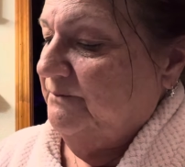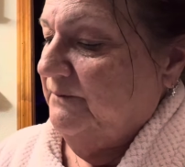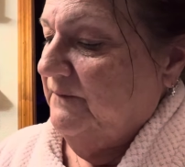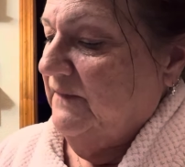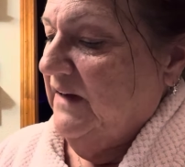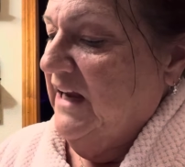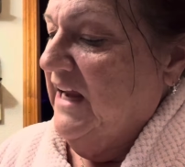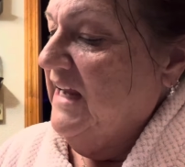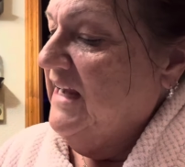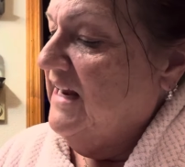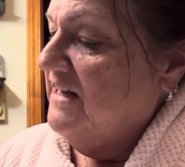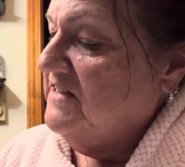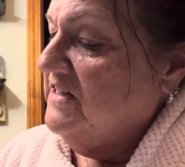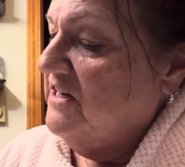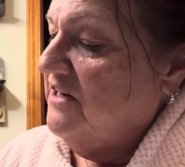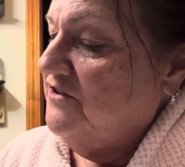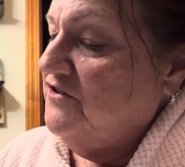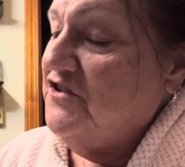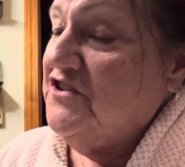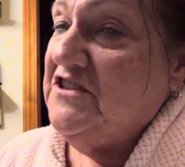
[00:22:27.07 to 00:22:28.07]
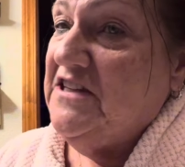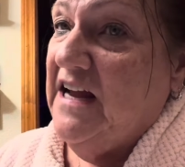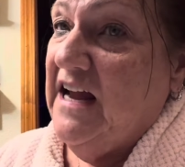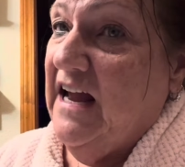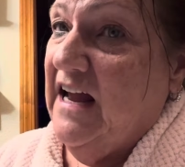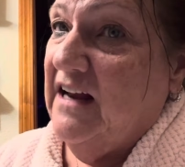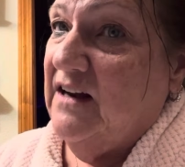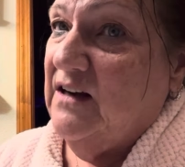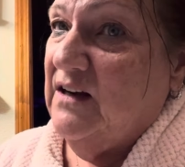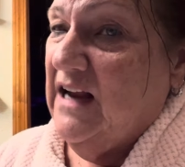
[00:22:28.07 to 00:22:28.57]
He doesn't
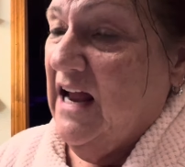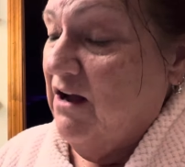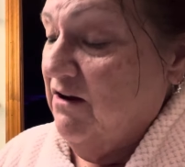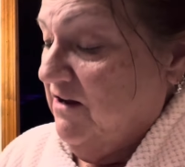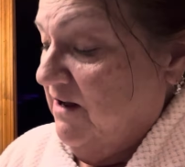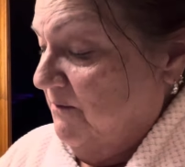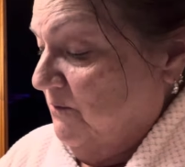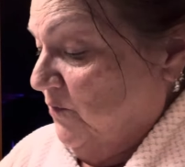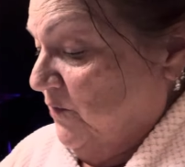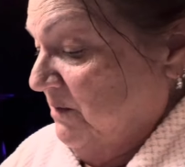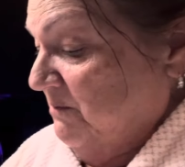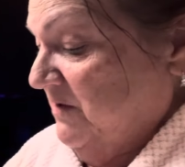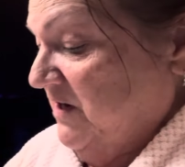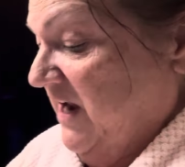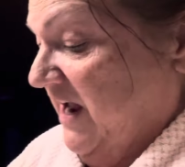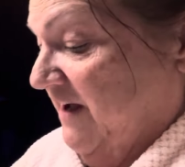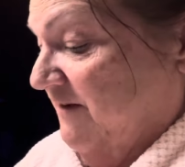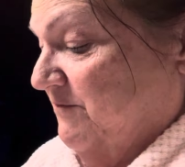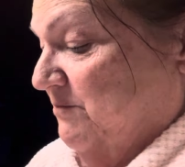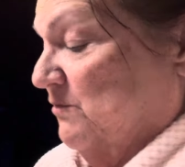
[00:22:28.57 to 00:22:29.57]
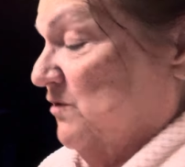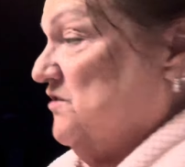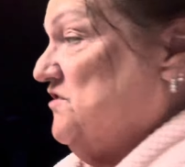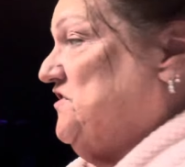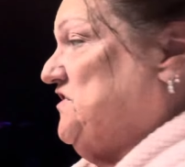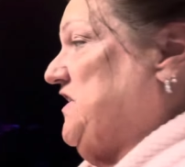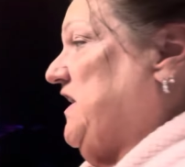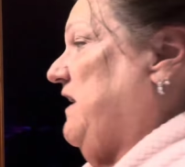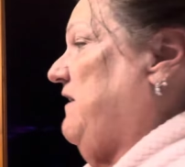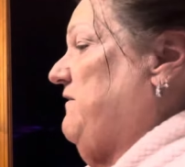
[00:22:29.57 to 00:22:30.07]
understand how come women have more
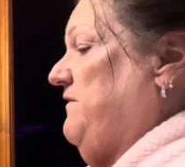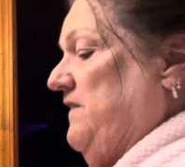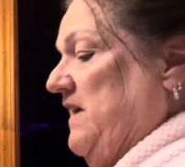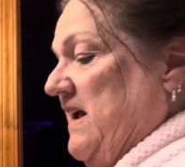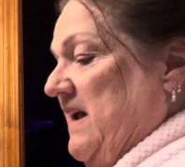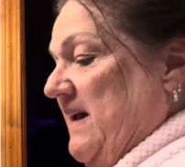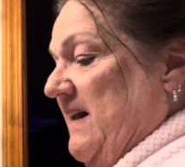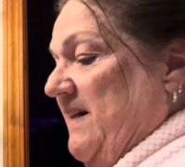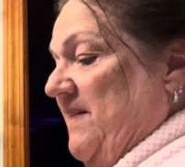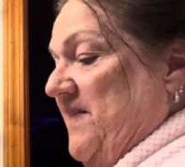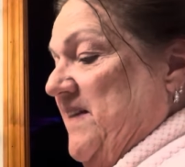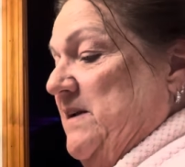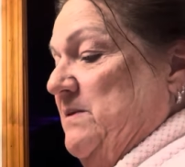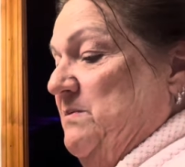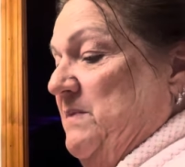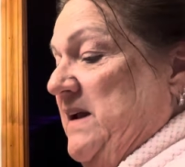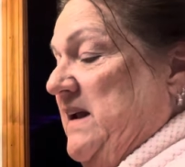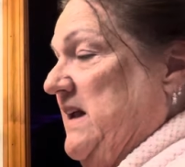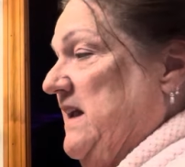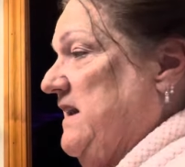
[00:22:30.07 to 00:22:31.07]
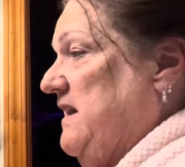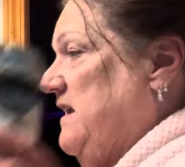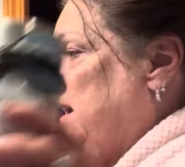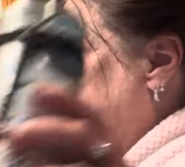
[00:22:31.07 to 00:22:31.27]
stuff than men.